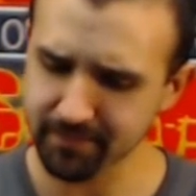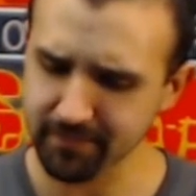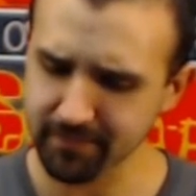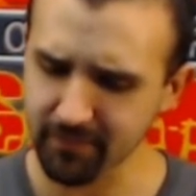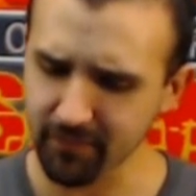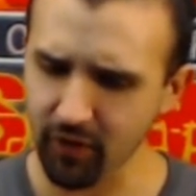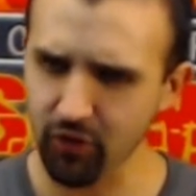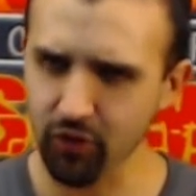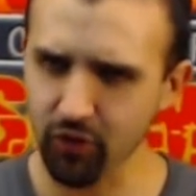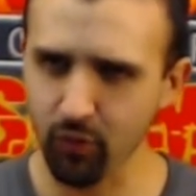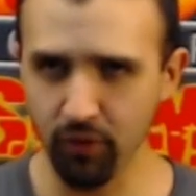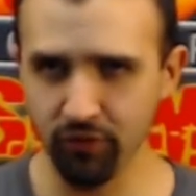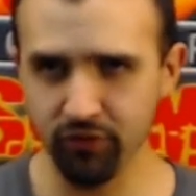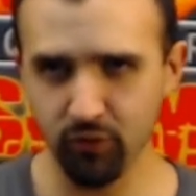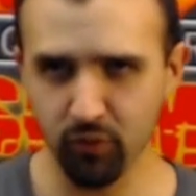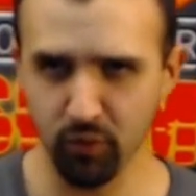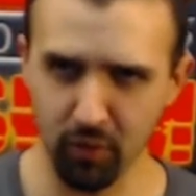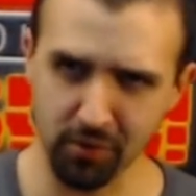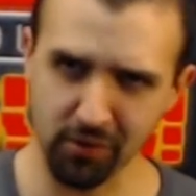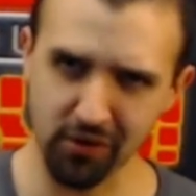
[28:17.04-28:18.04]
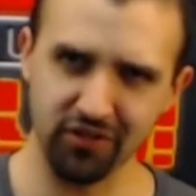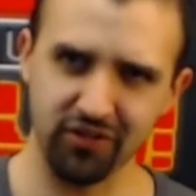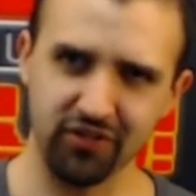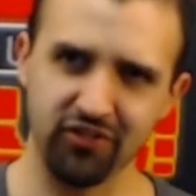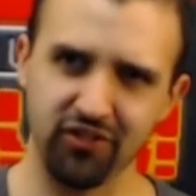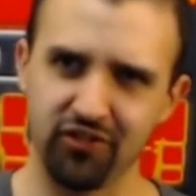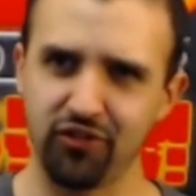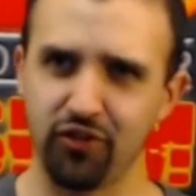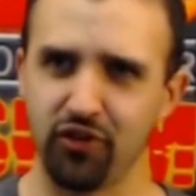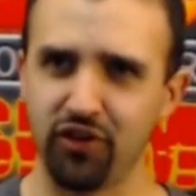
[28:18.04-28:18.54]
The Wolves of Orboros is
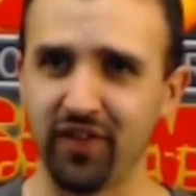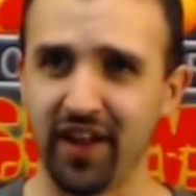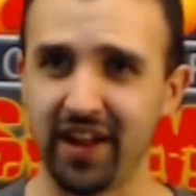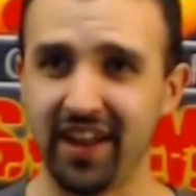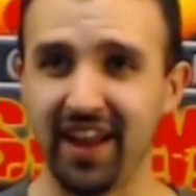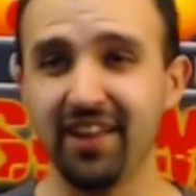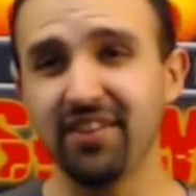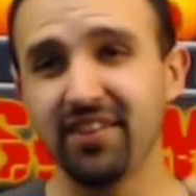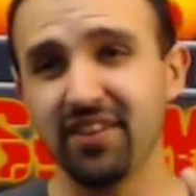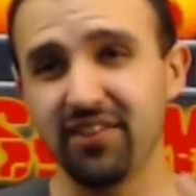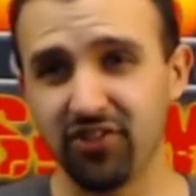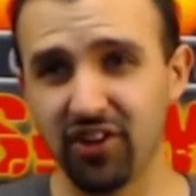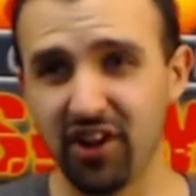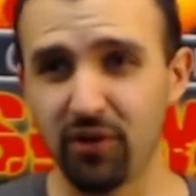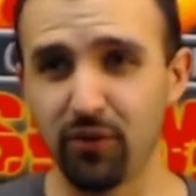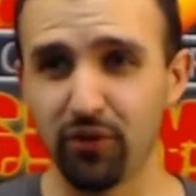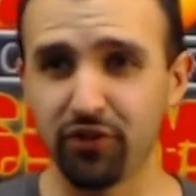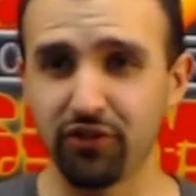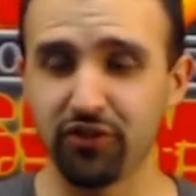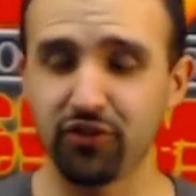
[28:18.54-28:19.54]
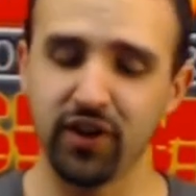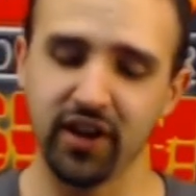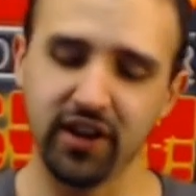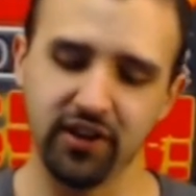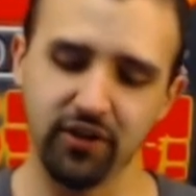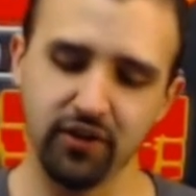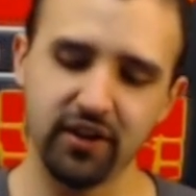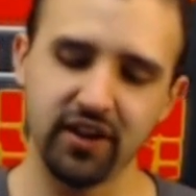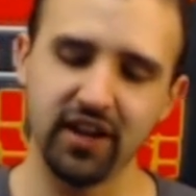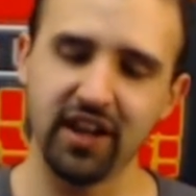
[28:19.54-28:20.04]
just sort of like, it's a general screen unit.